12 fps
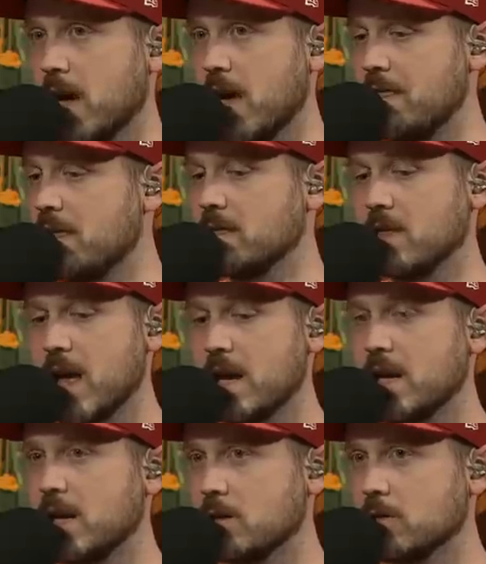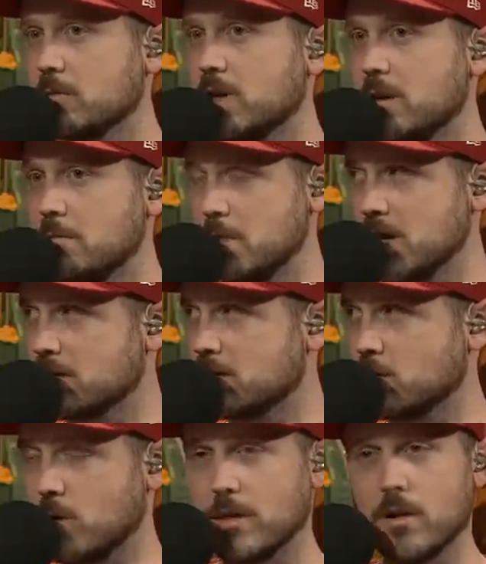And then let Ingram get
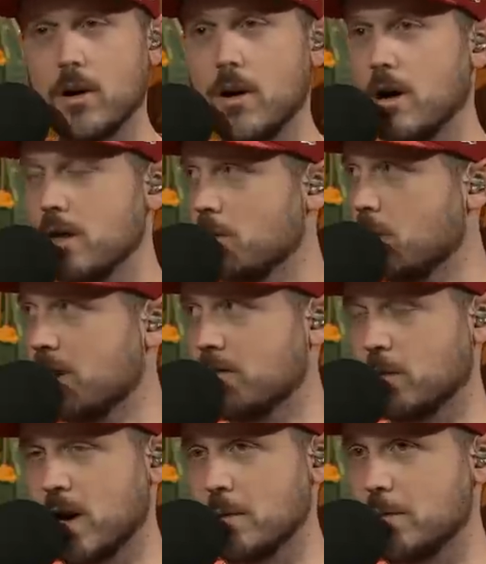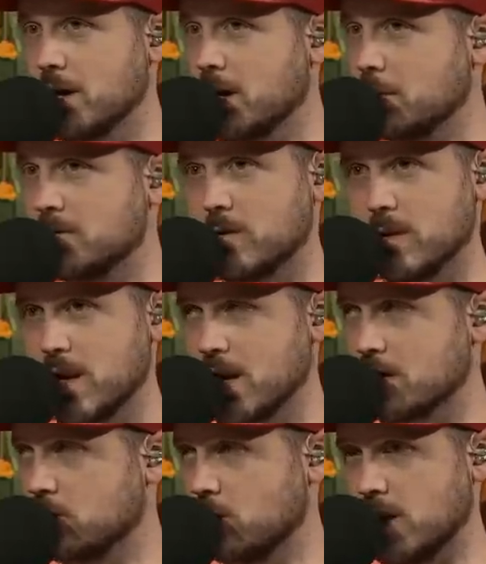mixed with all the waiver wire pickups for the
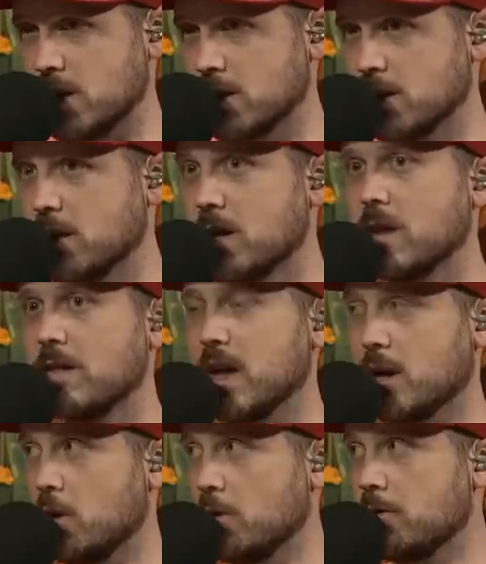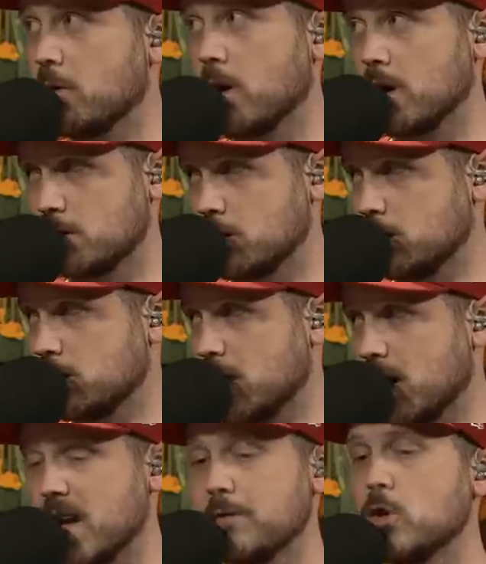next week that go through on
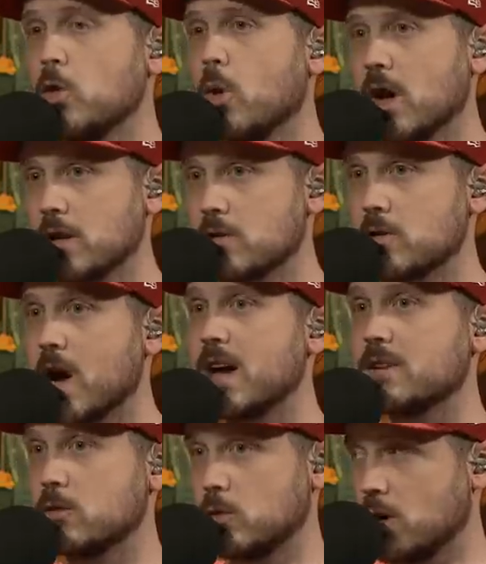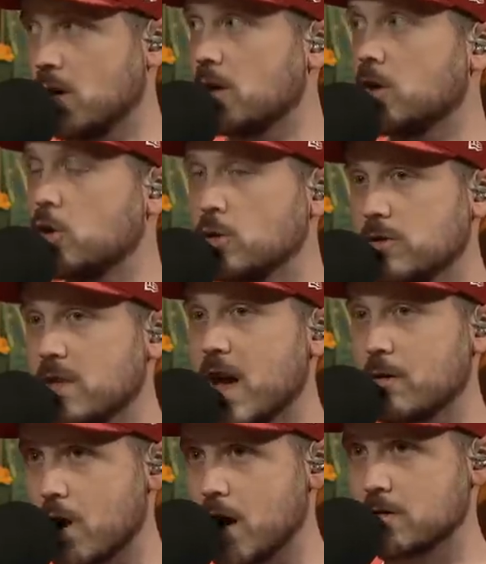Tuesday. If you want to try to use
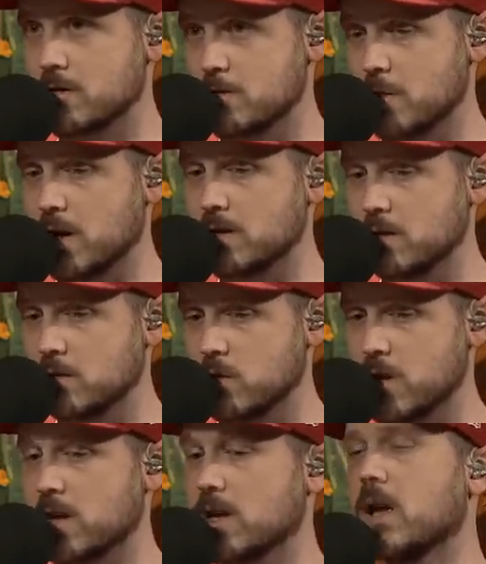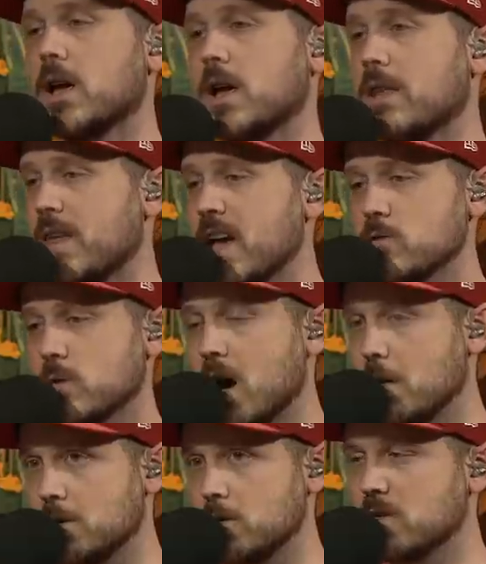that roster spot this week, that's what
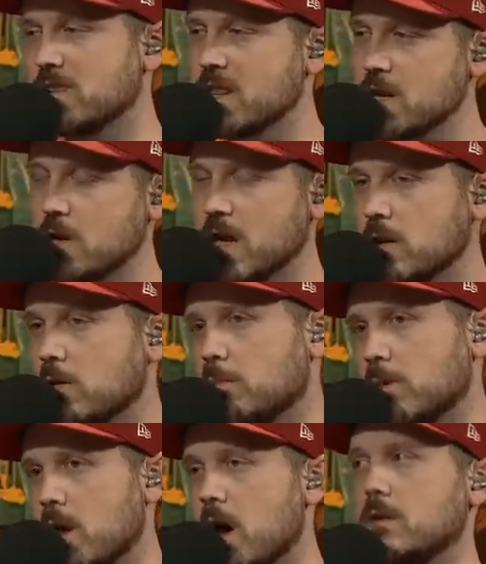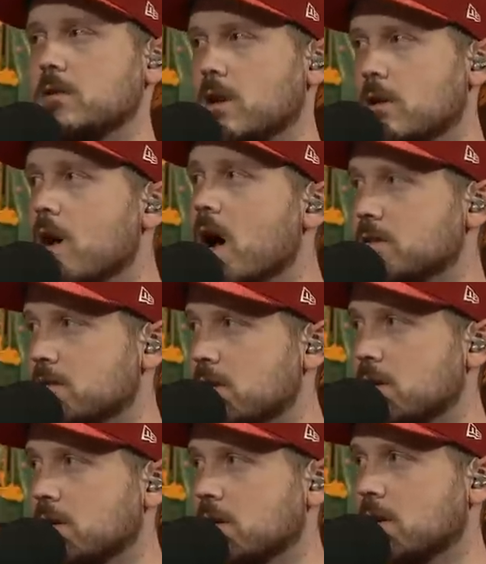I would do because I think Ingram belongs on a
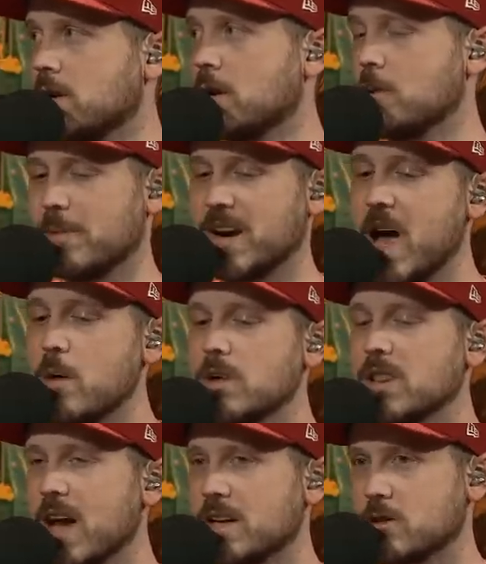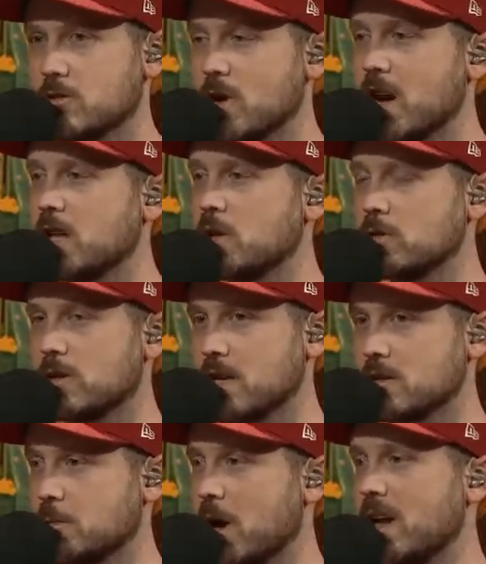roster, but I would like to try to use
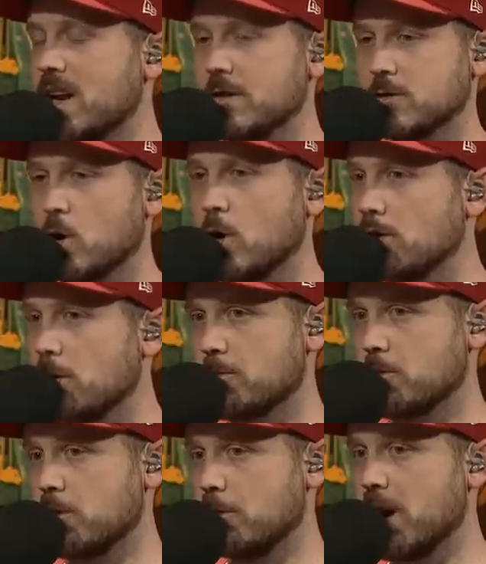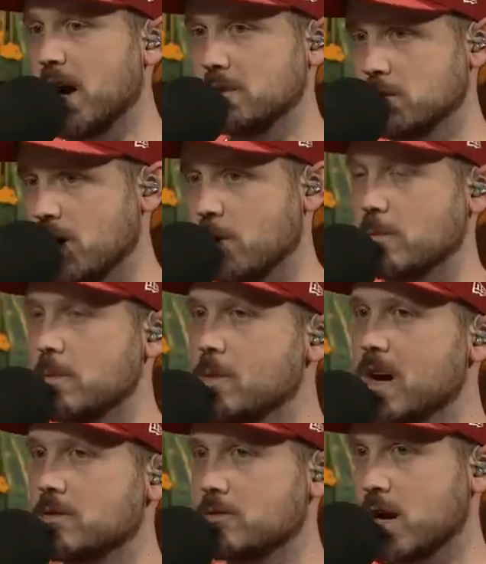that spot and not have to hold them through the bye. So that would be
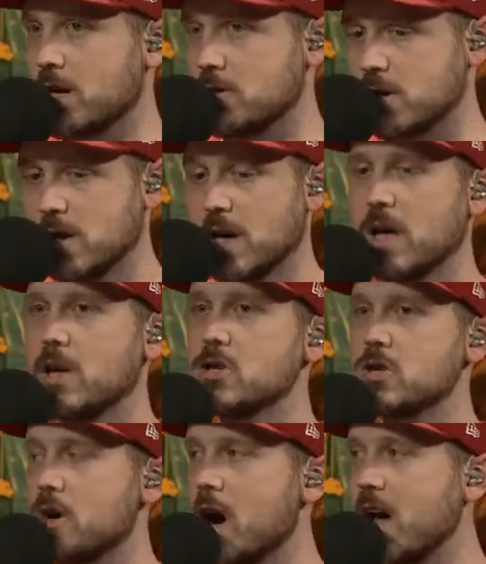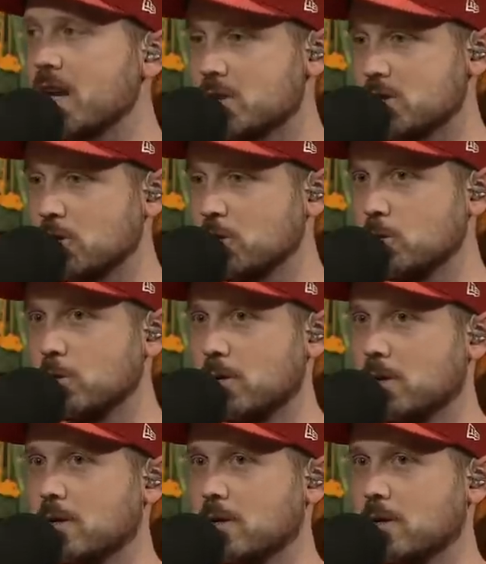my strategy. Try to.